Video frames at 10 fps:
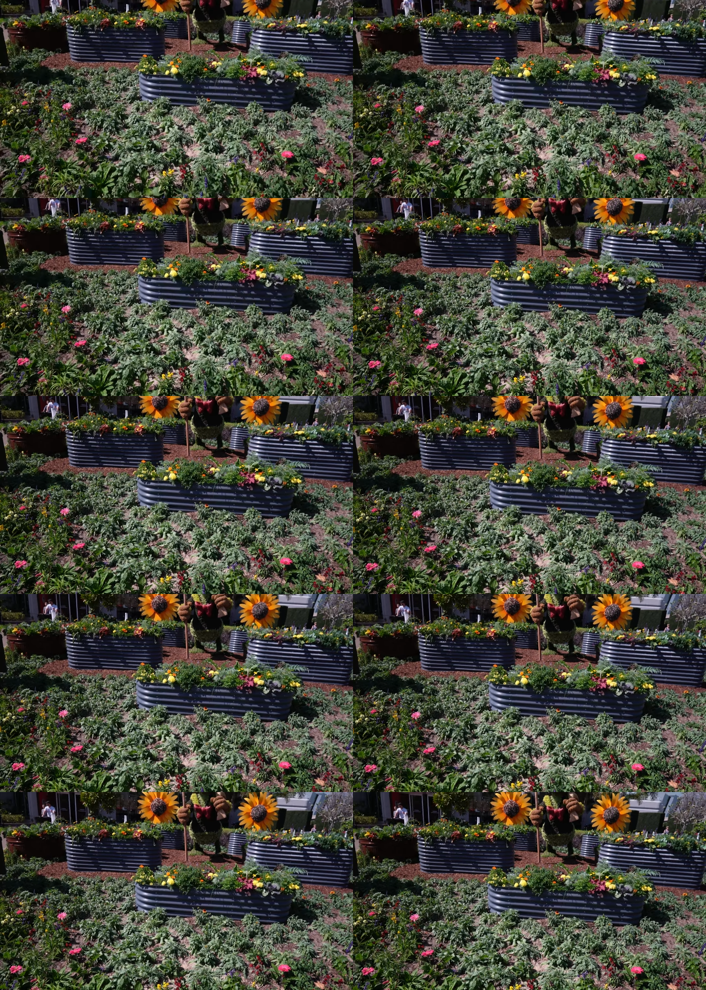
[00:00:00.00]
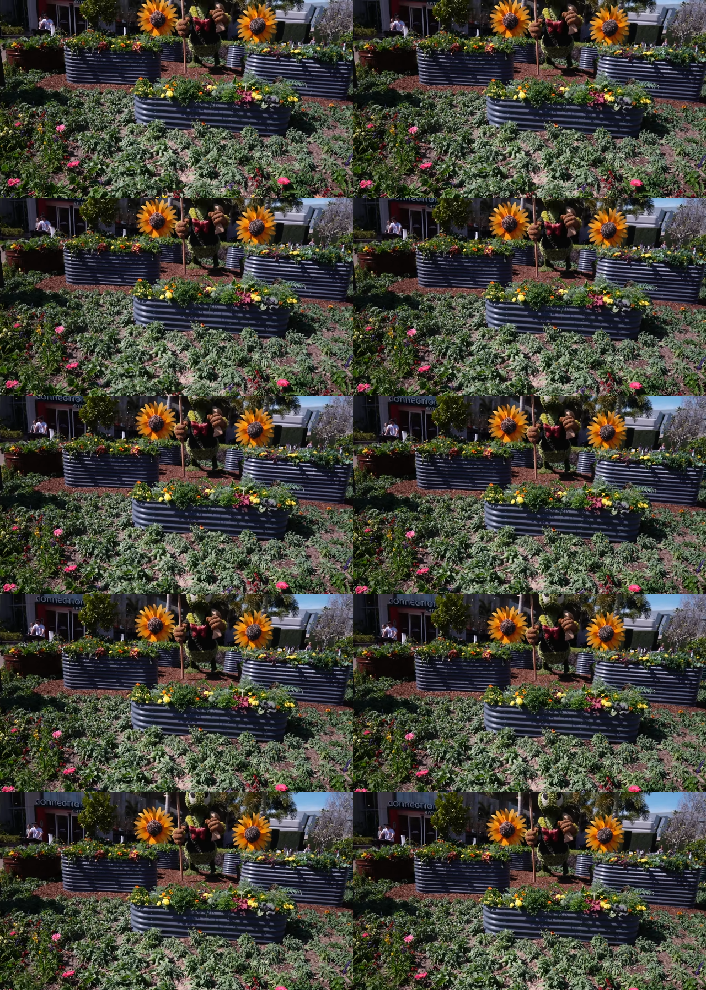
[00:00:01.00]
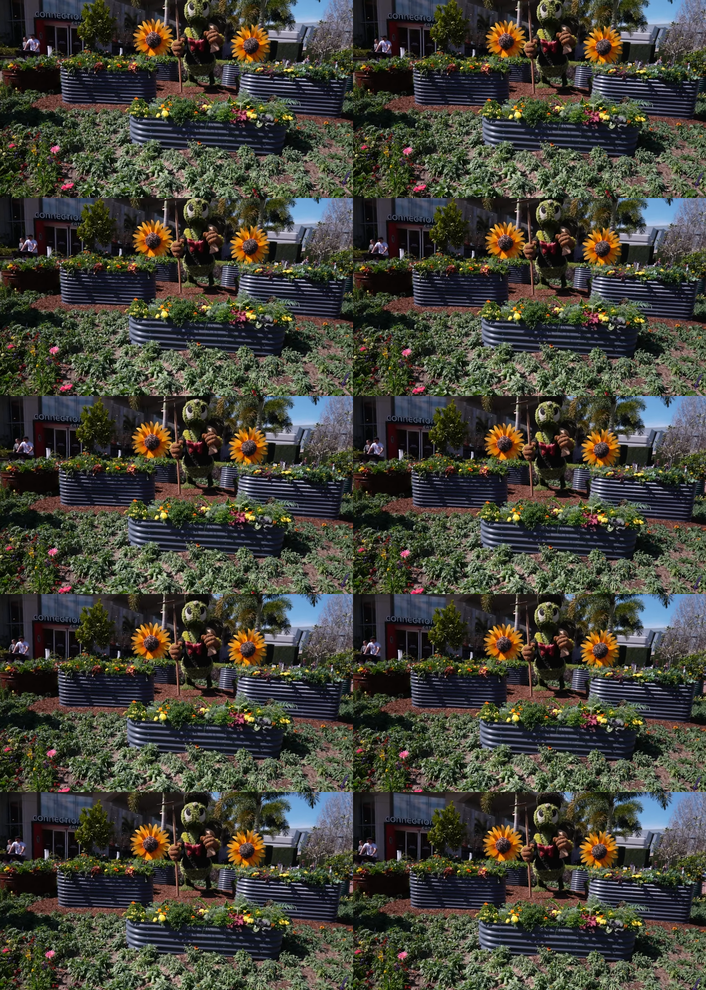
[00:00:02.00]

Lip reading: [unreadable: no face in view]